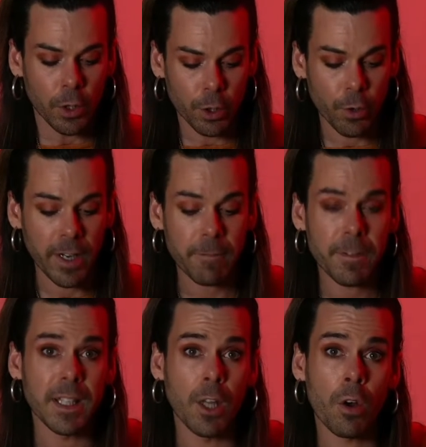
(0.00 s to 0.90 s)
you're in it for
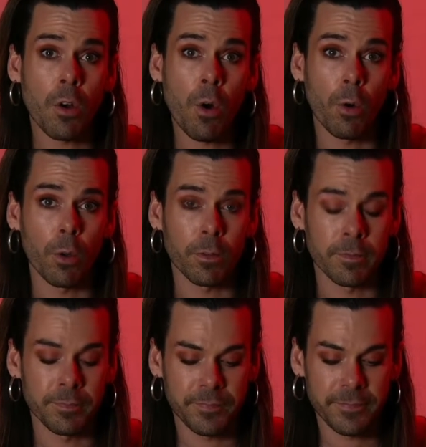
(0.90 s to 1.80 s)
the long haul
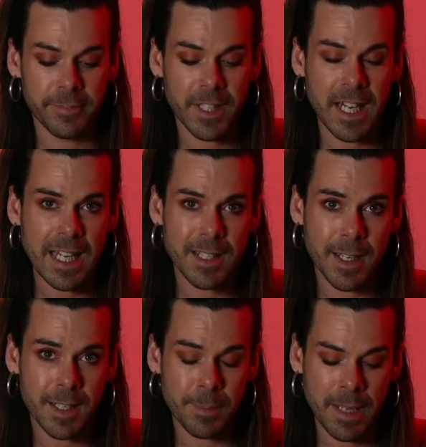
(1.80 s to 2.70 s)
for the next
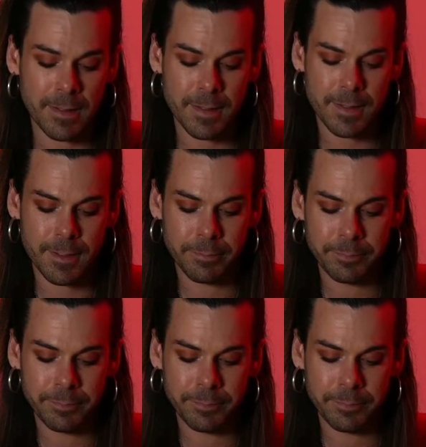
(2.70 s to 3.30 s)
6 months.